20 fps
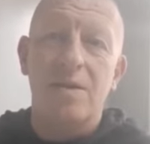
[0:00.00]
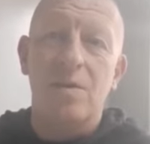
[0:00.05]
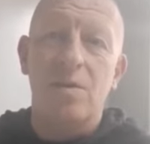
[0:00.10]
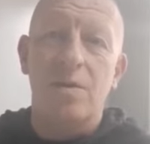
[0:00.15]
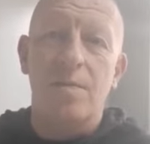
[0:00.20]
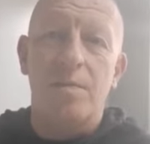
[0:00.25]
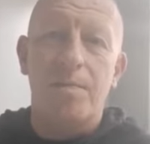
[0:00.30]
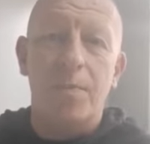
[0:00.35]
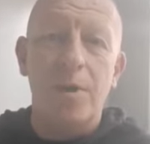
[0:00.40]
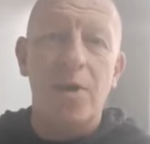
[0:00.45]

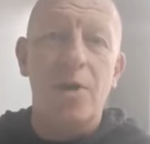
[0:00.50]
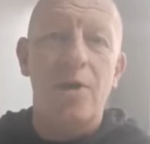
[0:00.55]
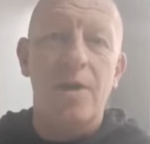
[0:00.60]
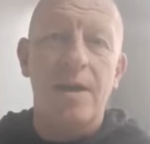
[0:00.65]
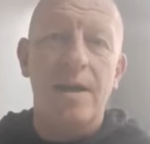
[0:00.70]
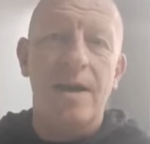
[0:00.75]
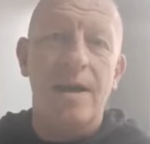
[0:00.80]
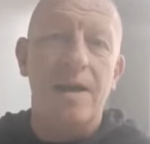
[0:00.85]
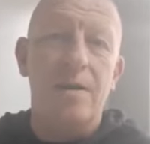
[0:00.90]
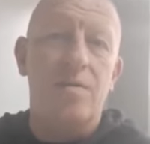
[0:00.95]
The
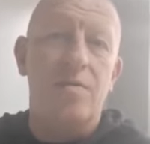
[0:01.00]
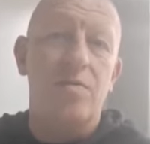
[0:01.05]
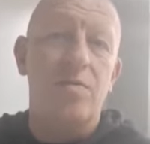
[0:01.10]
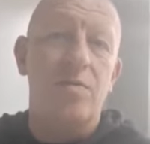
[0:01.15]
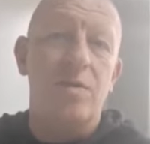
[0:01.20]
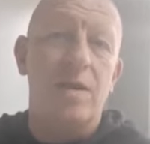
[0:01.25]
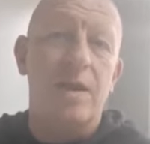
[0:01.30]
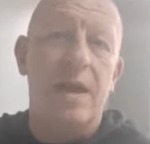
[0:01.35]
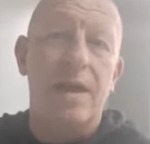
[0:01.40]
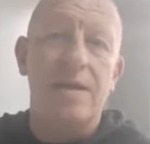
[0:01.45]
burning heat
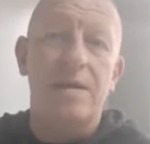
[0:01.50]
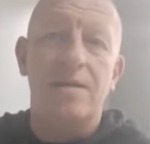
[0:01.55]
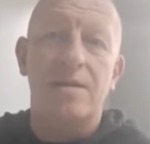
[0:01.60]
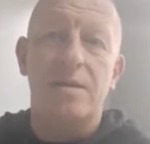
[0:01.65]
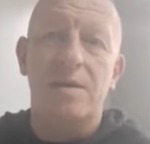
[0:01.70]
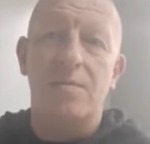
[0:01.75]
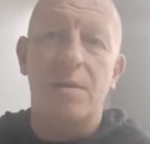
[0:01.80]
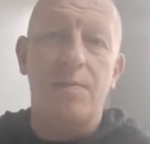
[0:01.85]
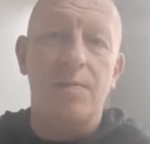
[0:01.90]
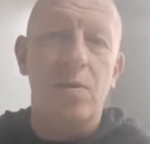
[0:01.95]
through the
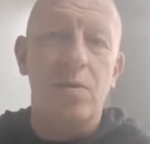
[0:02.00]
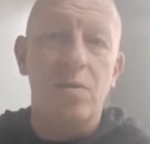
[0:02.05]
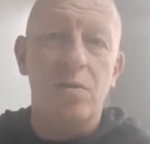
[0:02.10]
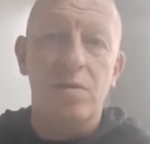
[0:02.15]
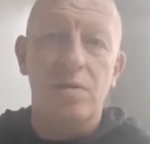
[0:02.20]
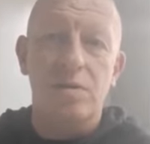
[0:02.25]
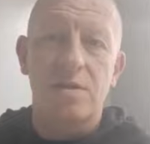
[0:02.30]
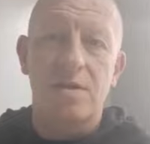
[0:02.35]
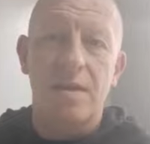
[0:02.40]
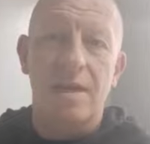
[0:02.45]
night in my
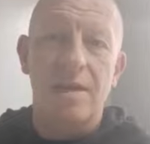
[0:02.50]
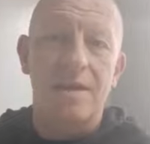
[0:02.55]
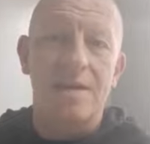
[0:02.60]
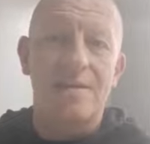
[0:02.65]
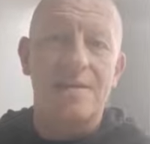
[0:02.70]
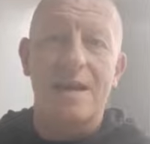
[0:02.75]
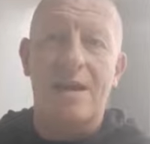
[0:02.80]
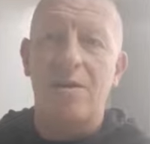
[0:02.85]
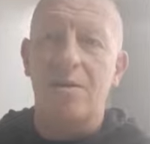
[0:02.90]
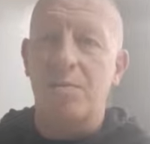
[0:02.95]
bones led to
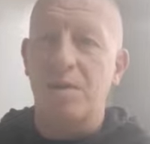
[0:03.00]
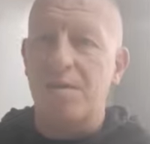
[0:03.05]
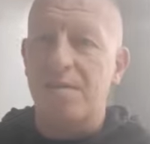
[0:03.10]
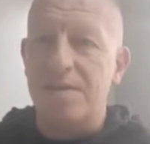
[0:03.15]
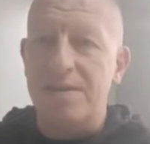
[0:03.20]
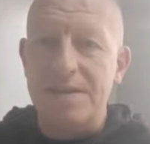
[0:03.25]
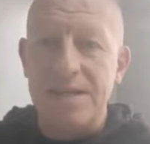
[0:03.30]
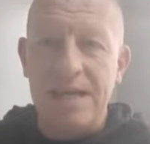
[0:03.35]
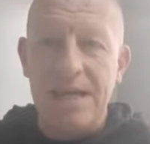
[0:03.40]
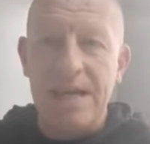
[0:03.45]
terrible
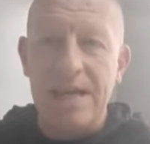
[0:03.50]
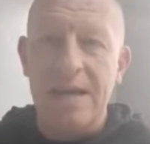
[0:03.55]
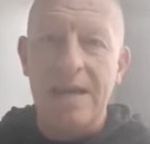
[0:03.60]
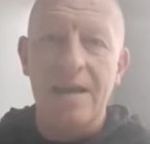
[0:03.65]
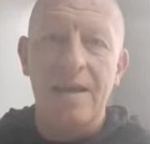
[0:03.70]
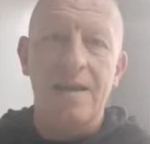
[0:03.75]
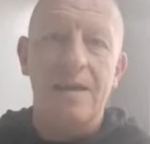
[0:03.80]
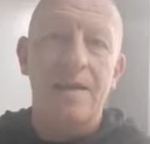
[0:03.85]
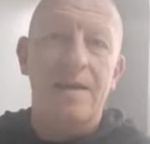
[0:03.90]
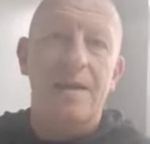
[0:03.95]

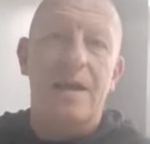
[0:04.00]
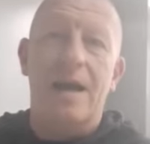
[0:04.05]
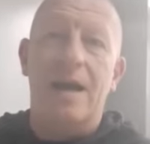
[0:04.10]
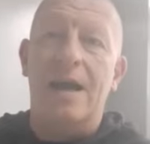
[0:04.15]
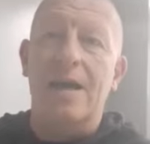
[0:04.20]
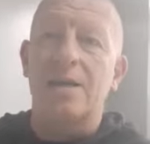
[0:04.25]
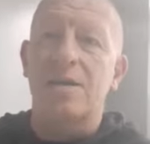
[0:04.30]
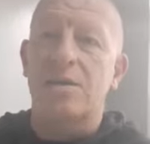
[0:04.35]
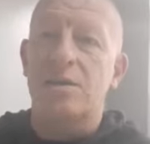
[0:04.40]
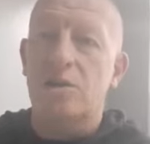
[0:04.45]
fatigue.
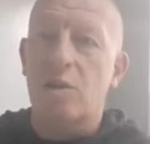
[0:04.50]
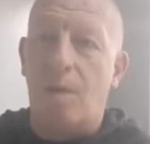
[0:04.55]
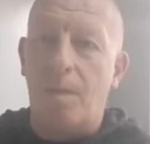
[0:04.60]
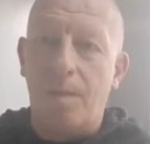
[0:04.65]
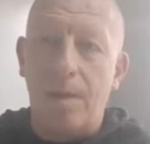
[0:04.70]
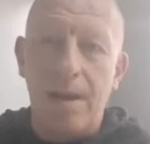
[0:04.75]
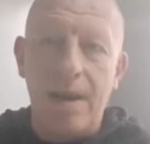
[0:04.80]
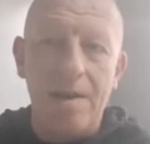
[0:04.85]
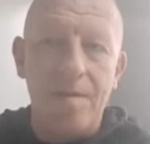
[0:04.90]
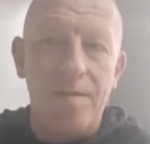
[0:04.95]
I had to
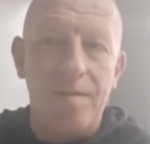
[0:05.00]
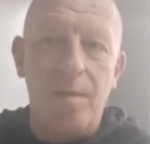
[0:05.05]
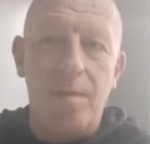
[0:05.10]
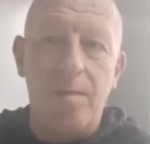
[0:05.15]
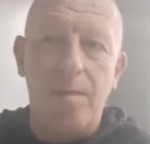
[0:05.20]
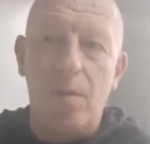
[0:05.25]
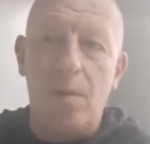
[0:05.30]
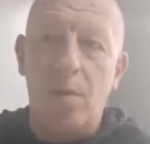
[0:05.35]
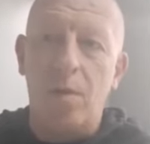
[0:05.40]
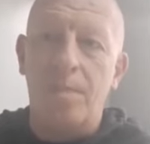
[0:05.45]
stop playing
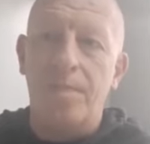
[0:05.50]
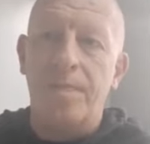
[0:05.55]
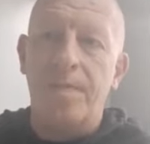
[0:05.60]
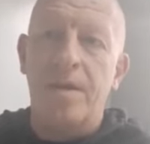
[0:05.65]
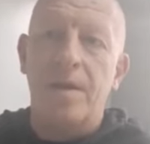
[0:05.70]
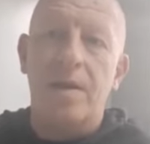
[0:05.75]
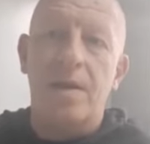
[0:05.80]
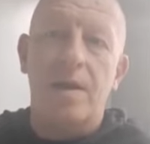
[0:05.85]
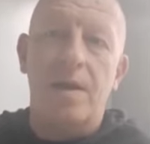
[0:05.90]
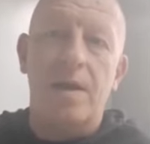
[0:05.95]
football
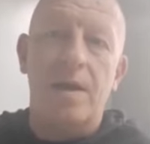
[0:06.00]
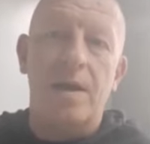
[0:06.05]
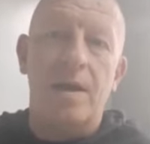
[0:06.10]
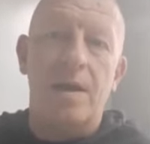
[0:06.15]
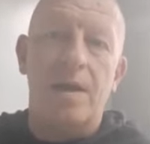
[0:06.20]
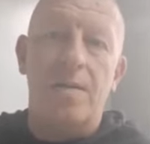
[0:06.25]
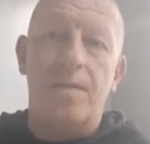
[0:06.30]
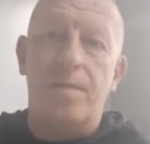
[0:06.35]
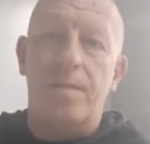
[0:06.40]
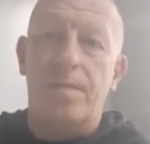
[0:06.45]

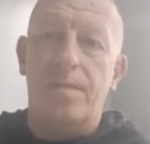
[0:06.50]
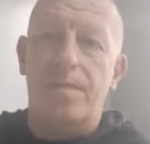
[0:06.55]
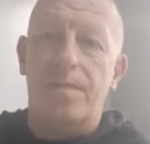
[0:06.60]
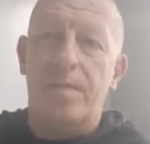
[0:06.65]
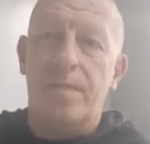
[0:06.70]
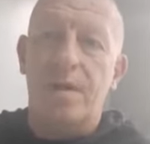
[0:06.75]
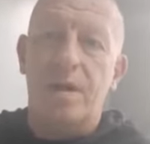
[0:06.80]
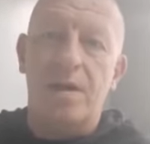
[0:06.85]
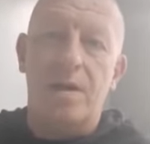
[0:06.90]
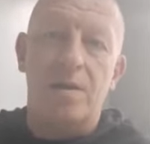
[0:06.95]

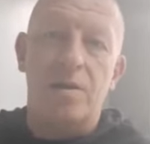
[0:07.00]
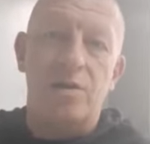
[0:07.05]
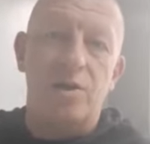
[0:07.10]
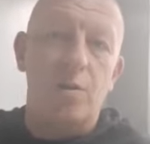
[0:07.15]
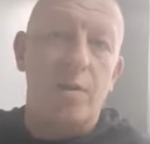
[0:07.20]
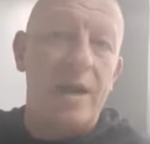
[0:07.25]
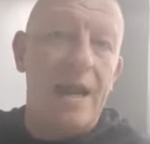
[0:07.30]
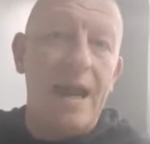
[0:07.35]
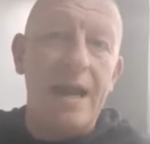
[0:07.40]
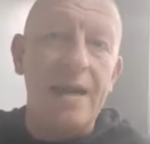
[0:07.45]
and
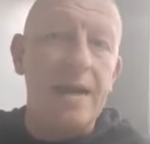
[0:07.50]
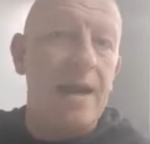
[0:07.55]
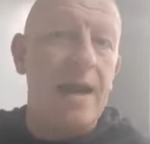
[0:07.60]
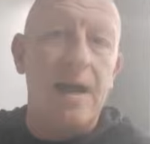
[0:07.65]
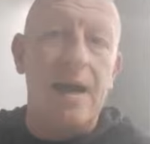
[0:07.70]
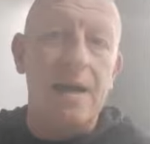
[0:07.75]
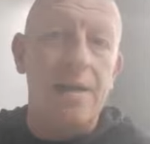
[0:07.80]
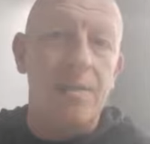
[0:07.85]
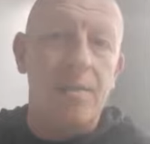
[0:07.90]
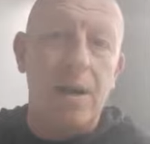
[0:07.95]
doing any
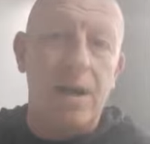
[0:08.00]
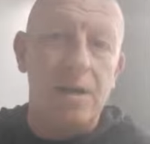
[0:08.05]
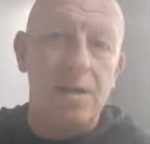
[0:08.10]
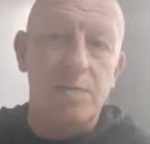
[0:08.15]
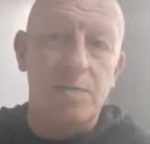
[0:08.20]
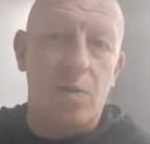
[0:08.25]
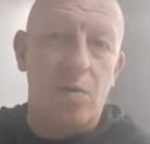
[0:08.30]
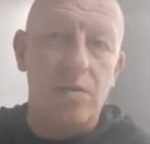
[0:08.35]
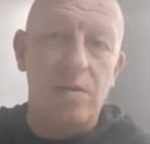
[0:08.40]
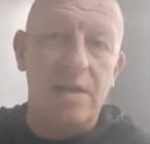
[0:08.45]
high impact
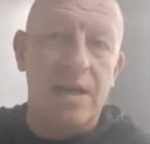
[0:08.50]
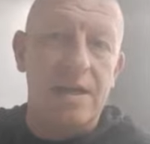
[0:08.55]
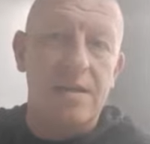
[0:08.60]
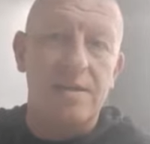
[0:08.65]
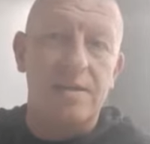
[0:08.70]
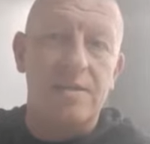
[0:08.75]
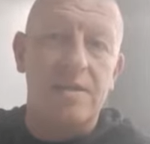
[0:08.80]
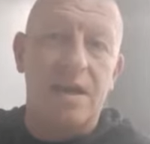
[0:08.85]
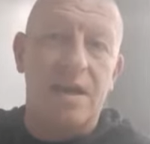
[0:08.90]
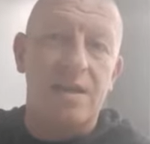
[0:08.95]
sports and
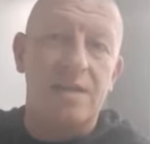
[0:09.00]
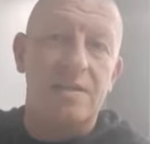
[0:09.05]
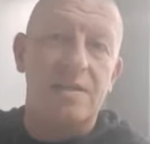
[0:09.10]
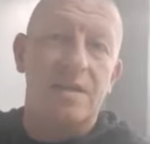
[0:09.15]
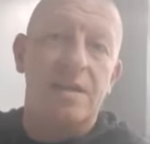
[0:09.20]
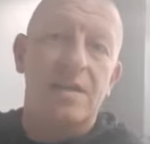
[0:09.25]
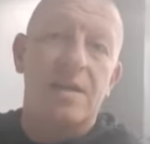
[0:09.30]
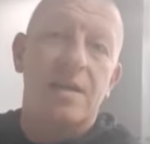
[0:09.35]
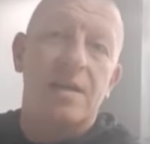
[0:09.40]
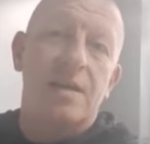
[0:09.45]
exercise.
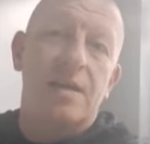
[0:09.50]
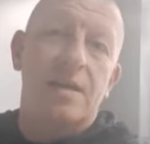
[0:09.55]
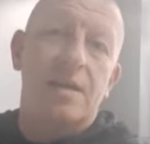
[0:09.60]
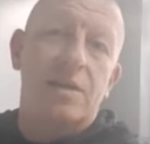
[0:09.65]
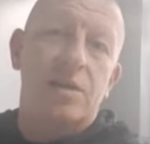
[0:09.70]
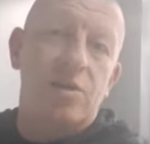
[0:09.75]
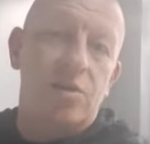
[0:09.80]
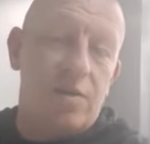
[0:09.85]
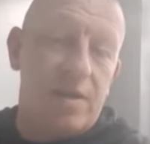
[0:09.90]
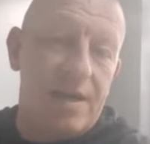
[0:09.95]

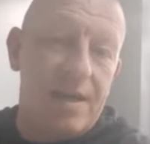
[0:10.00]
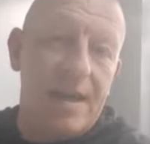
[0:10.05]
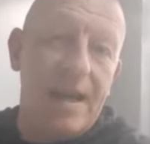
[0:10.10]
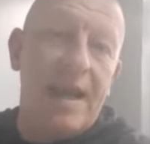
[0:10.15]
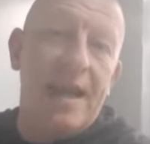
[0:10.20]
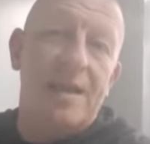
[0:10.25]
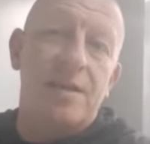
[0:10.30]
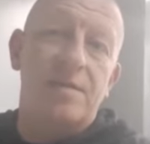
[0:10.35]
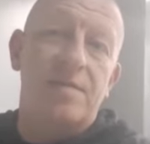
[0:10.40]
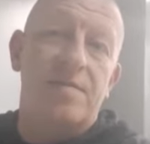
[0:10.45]
It took
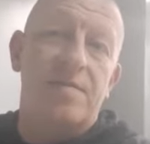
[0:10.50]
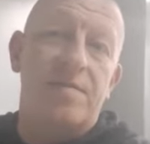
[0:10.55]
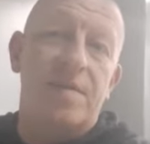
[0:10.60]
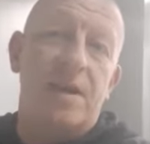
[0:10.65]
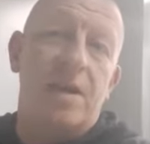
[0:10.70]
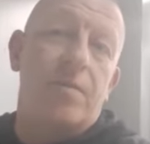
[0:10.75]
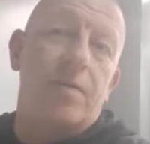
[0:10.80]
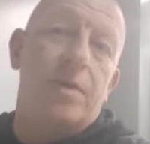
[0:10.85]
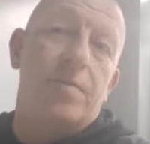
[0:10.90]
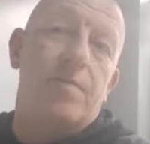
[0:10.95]
years of
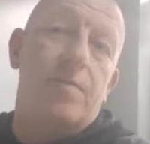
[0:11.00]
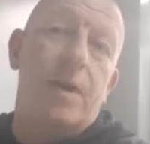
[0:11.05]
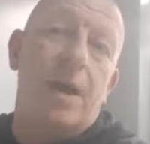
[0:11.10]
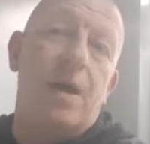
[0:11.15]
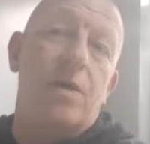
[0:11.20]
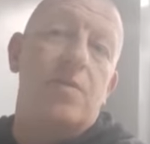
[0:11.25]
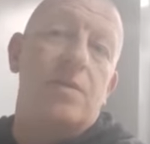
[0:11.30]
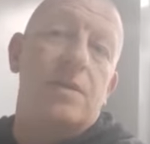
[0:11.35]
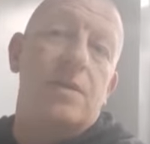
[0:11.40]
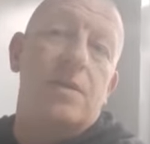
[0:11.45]
figuring
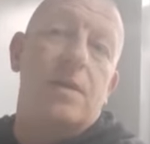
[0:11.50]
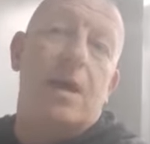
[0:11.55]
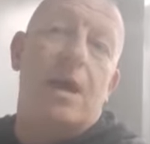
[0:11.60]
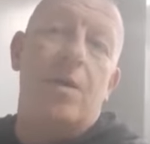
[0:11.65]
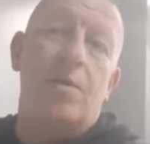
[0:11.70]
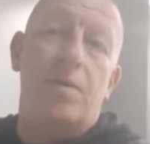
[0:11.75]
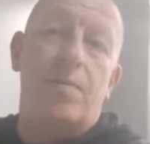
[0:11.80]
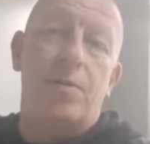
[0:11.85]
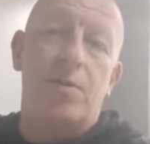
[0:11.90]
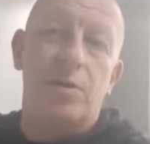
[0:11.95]
out
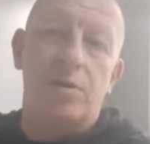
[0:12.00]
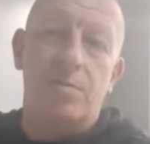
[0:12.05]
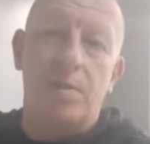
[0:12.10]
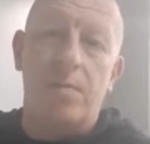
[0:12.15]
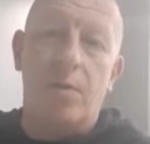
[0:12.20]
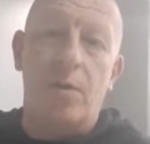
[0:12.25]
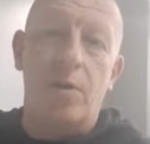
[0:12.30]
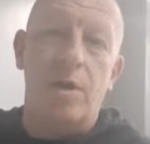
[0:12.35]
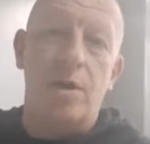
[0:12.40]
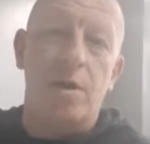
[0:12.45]
how to push my
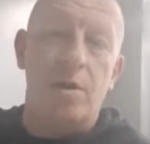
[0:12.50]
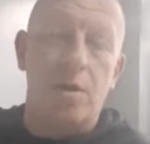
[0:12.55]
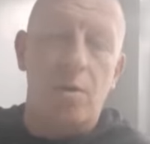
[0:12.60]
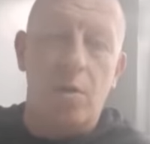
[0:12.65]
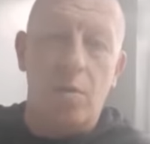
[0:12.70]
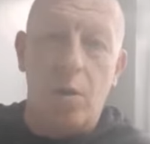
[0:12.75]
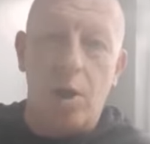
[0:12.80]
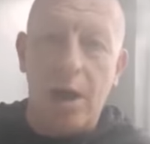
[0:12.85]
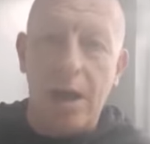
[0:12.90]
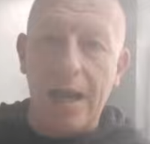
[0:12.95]
body,
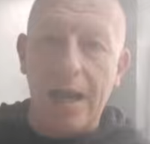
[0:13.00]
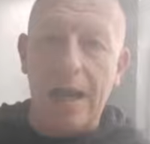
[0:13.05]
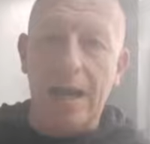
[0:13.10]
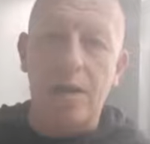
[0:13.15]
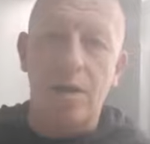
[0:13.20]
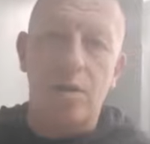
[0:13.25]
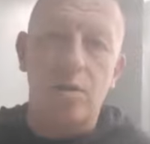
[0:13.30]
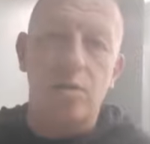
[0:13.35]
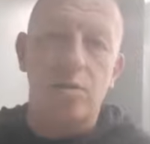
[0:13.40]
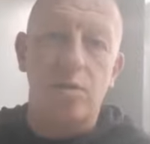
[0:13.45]
what I
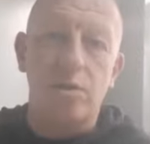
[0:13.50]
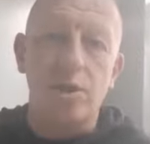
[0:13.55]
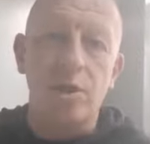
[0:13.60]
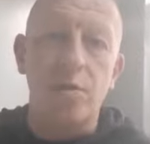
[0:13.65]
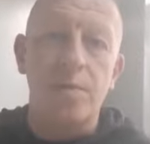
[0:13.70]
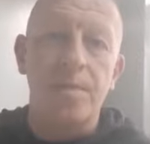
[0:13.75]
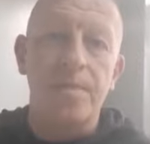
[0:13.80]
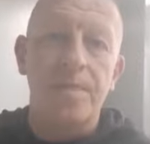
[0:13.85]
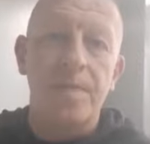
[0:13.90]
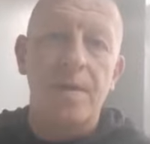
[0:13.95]
can and couldn't
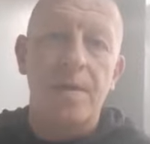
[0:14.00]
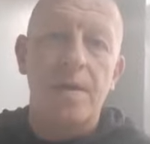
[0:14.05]
do.